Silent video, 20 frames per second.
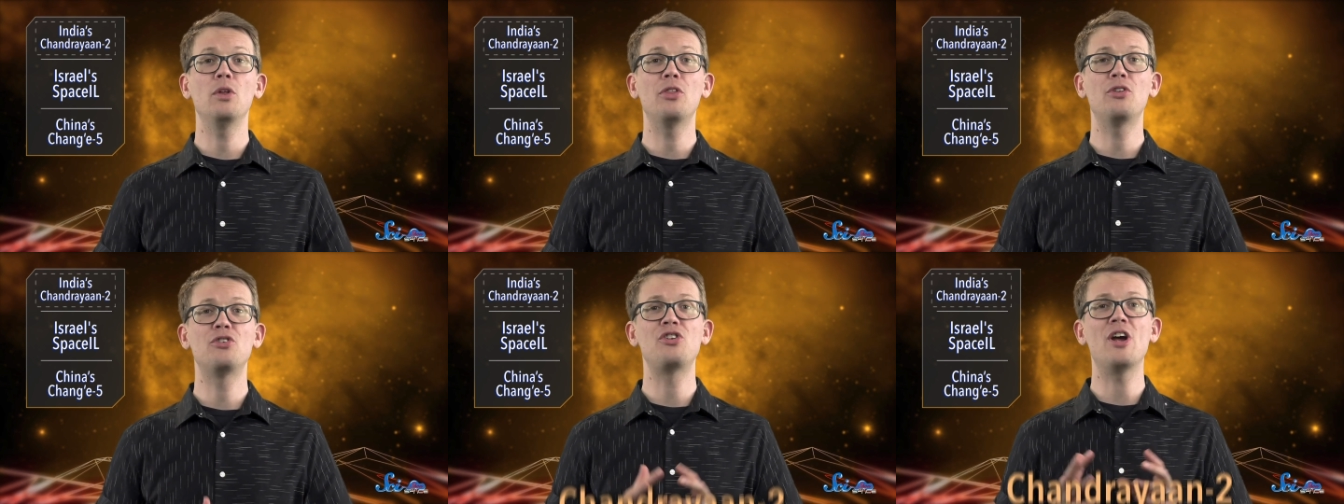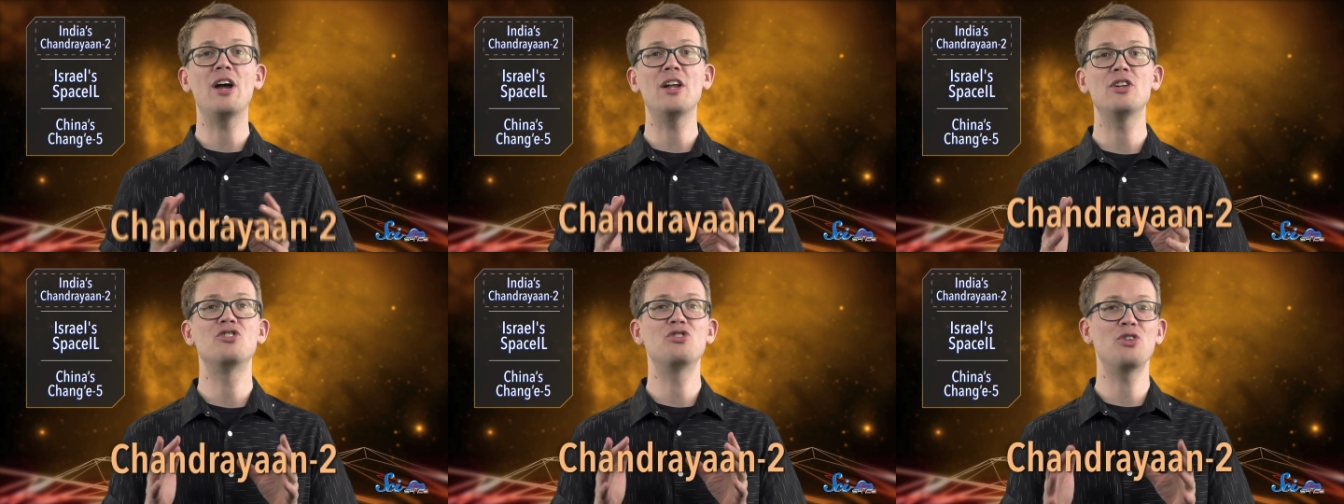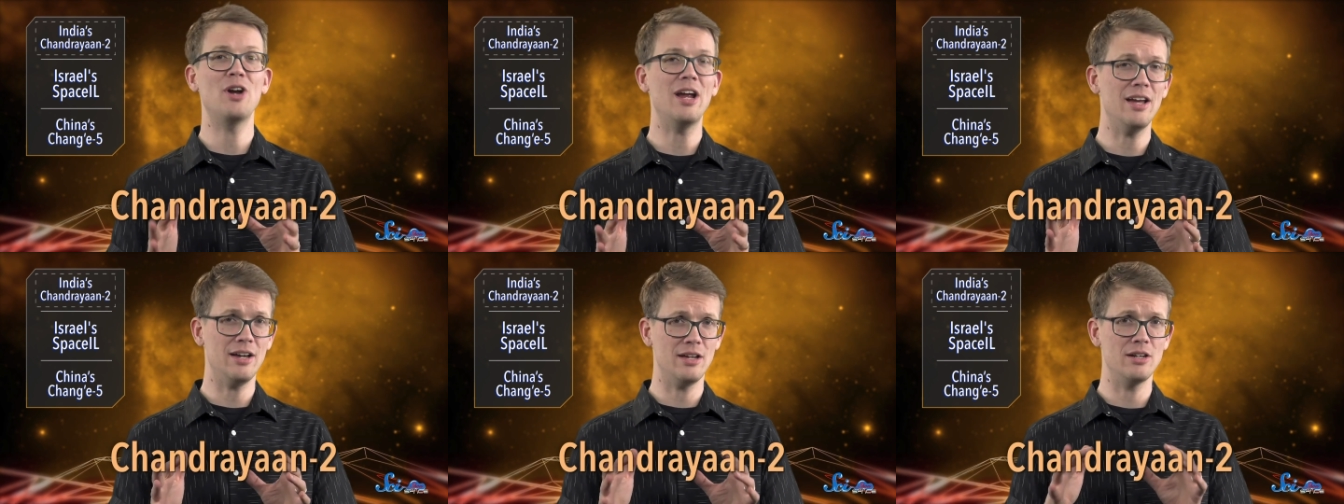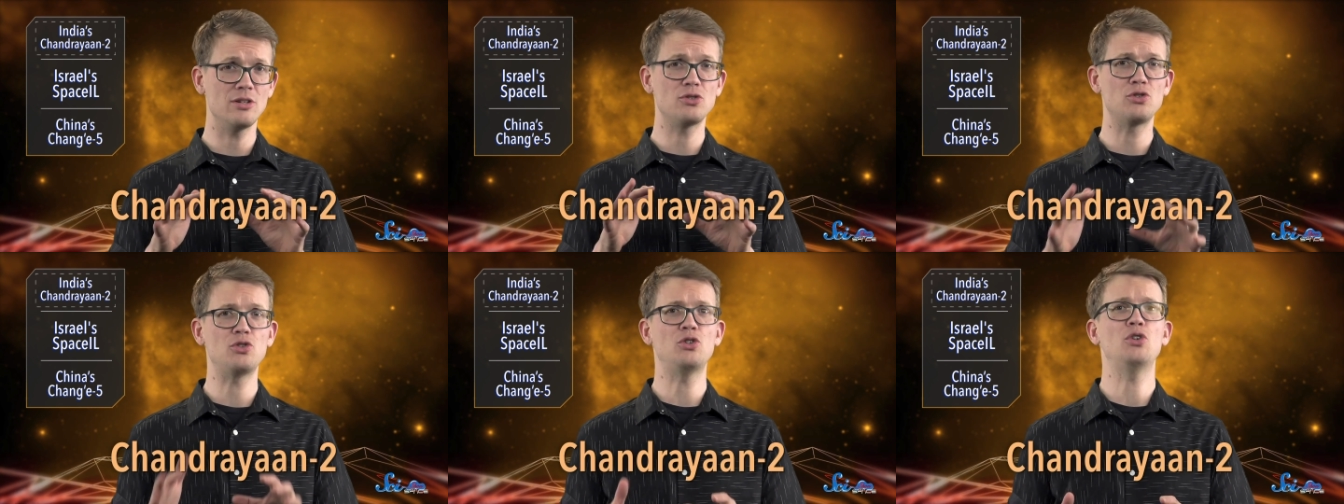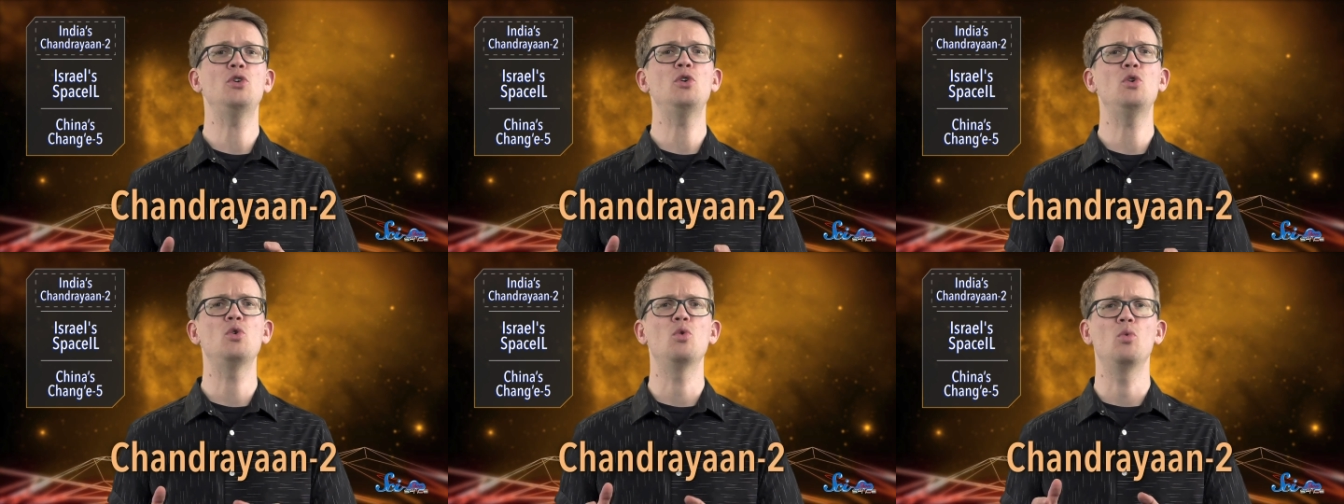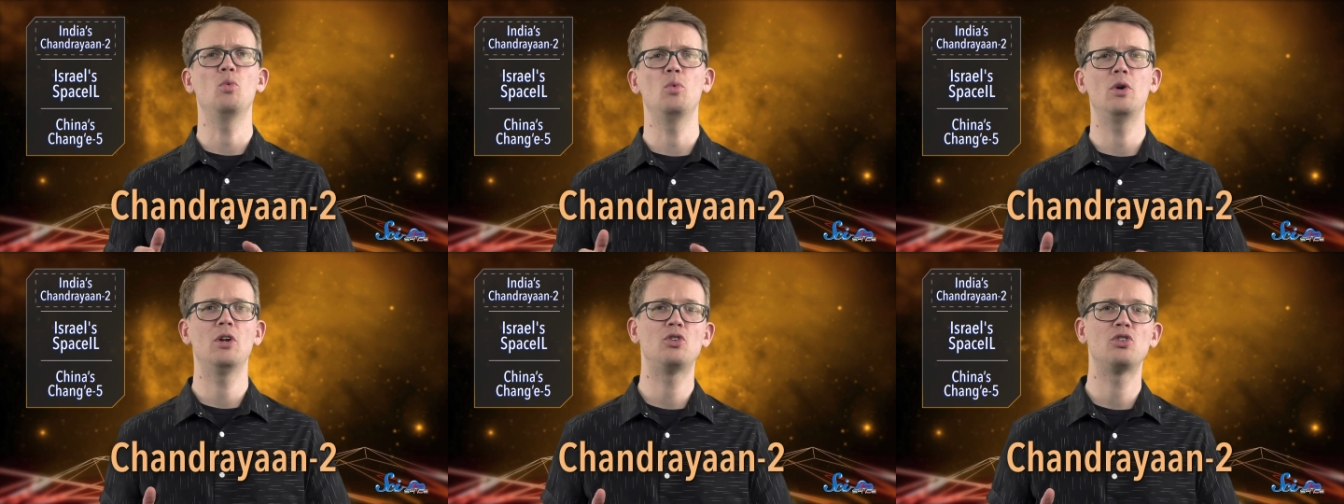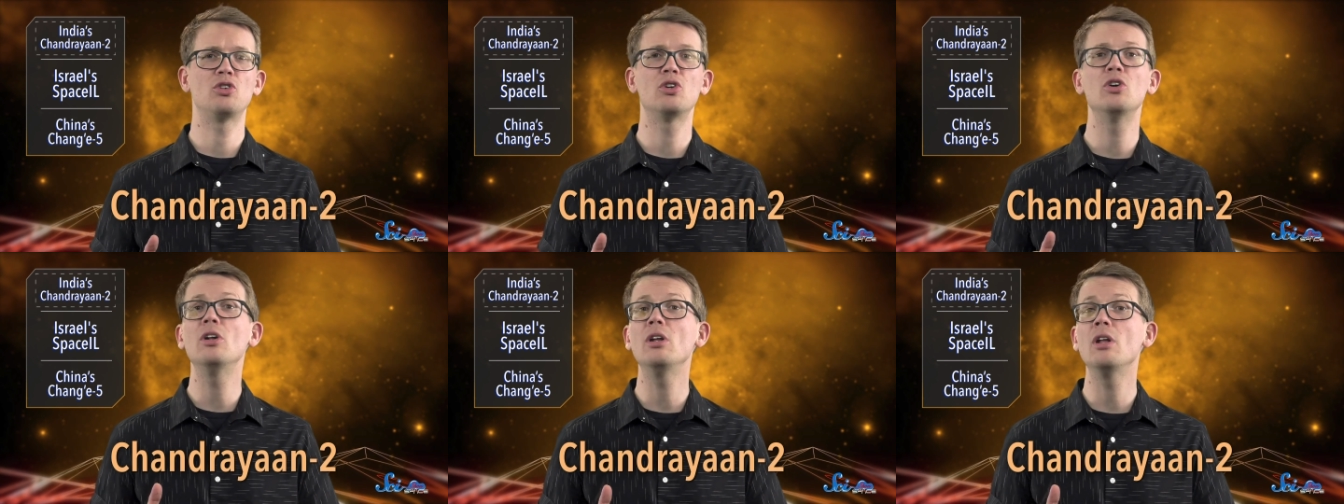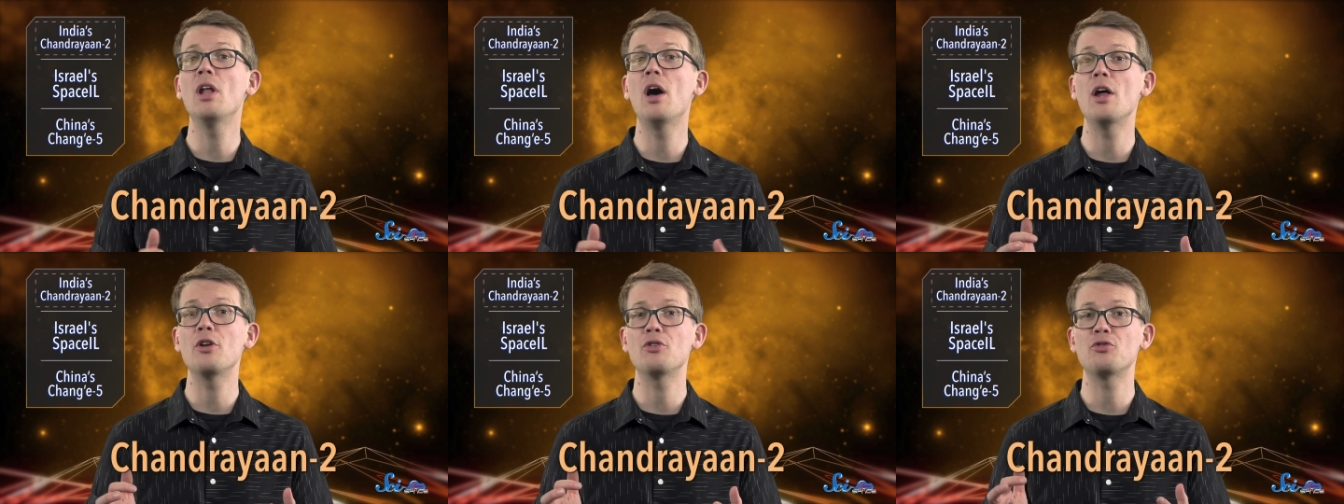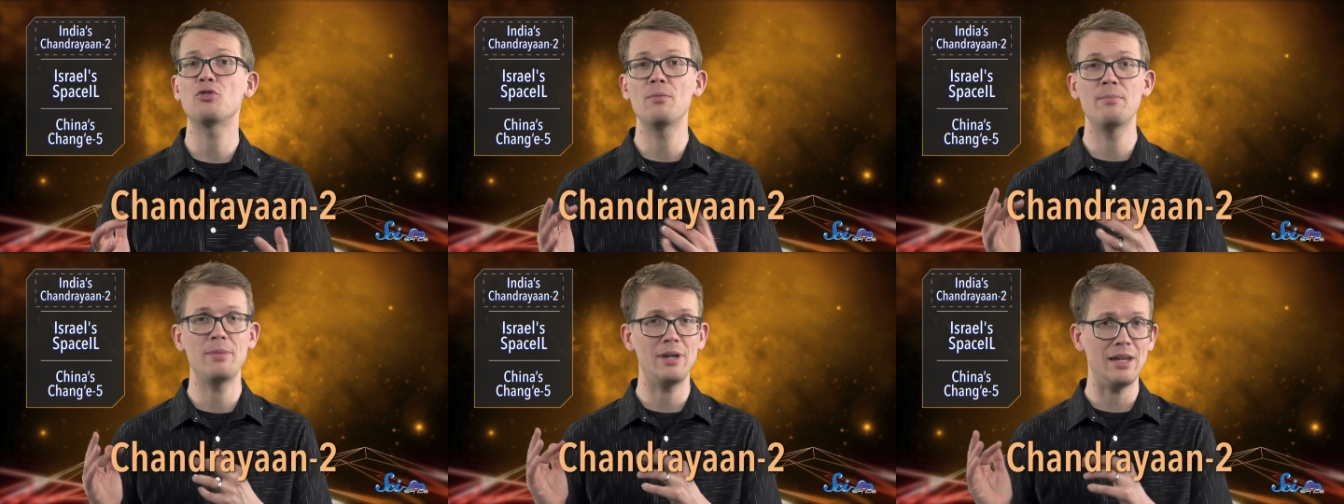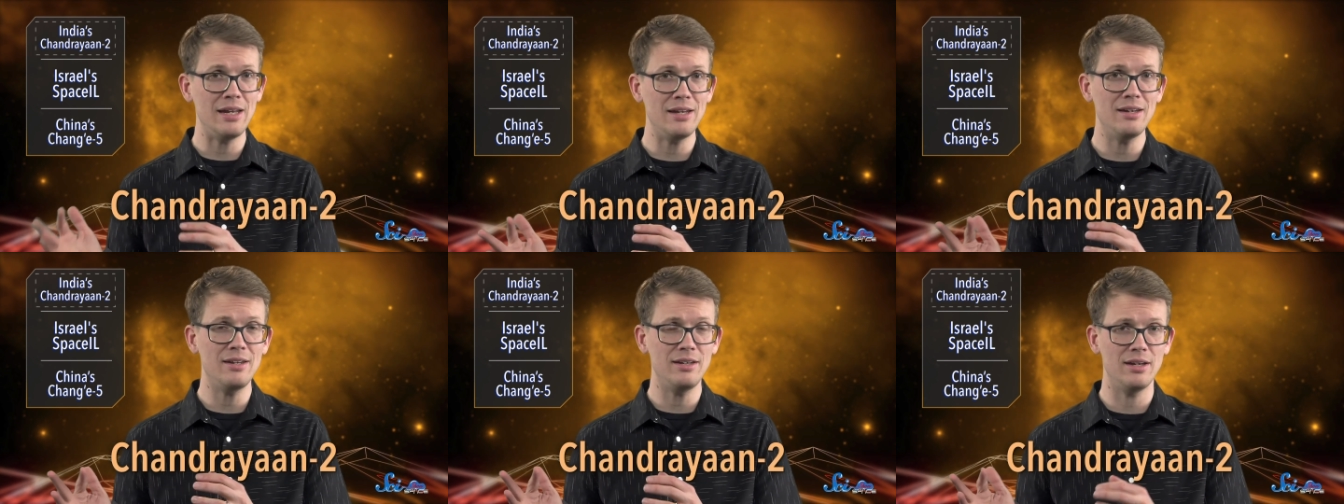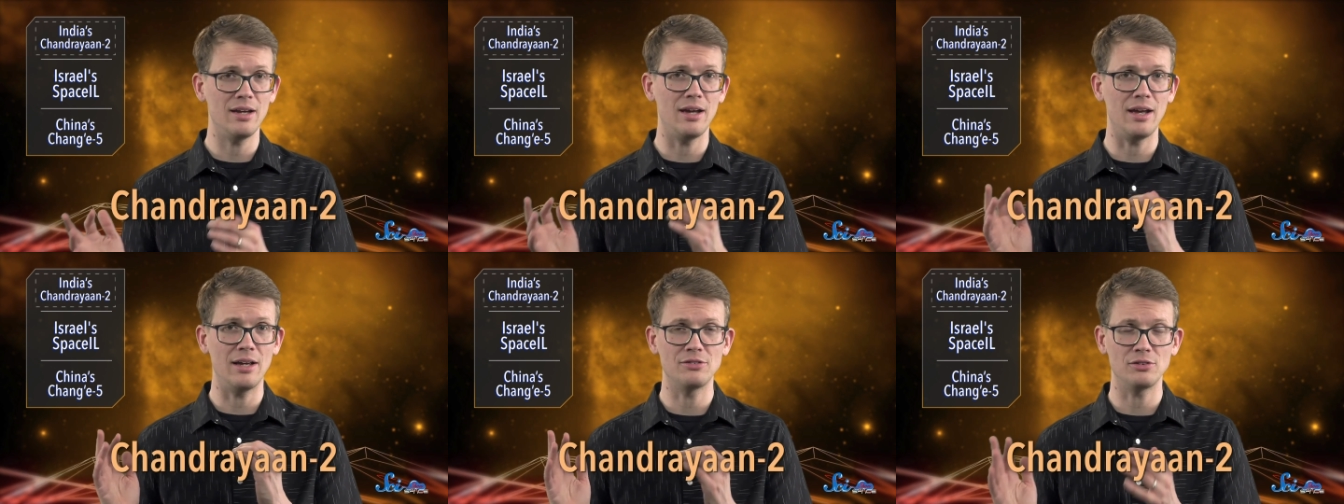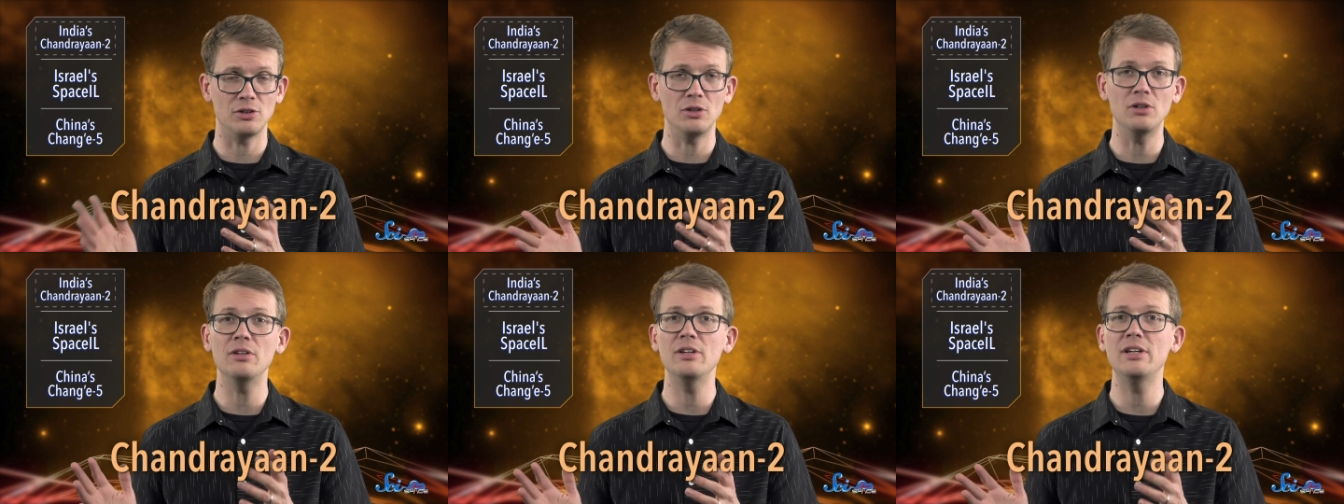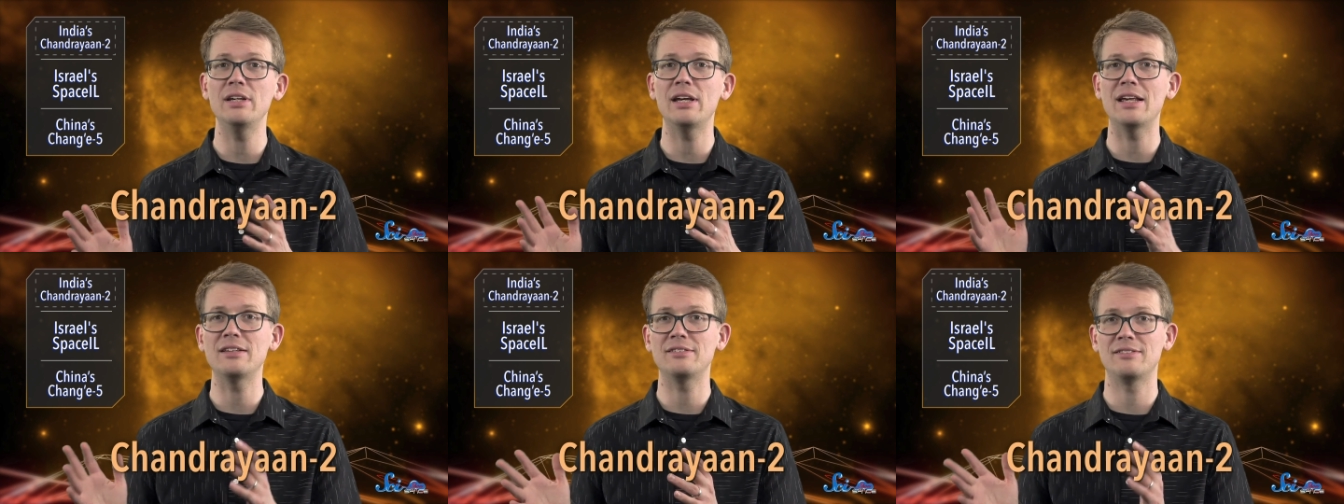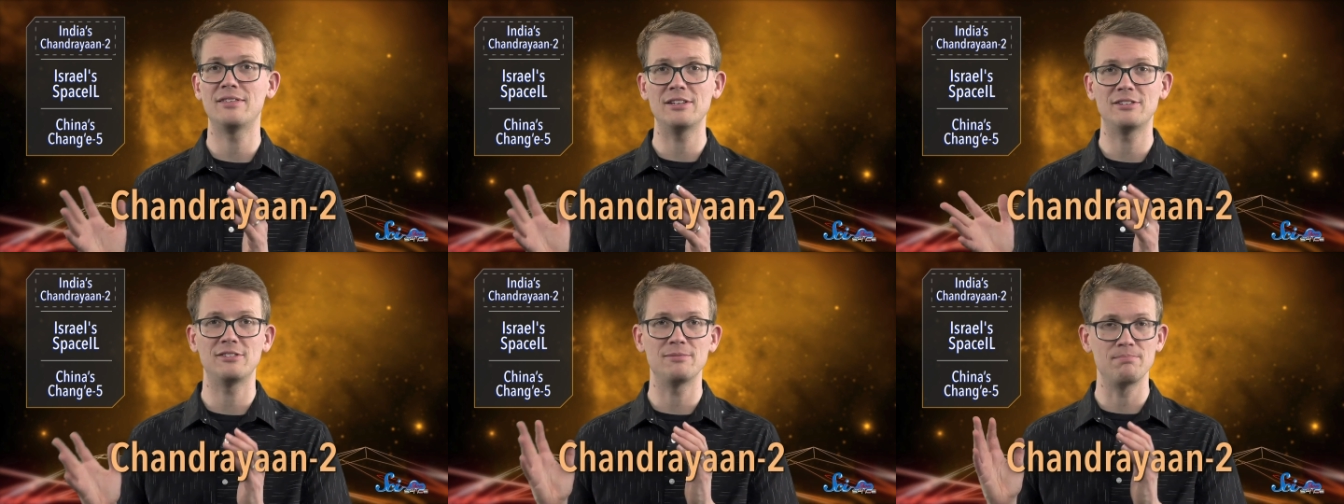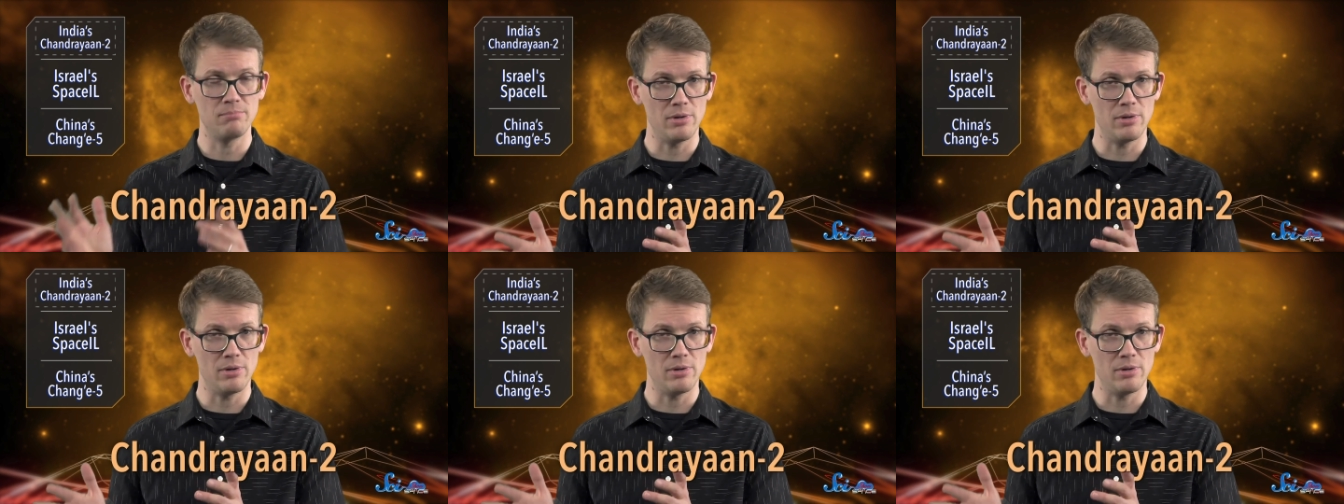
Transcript: with Chandrayaan 2, which could launch from India as early as this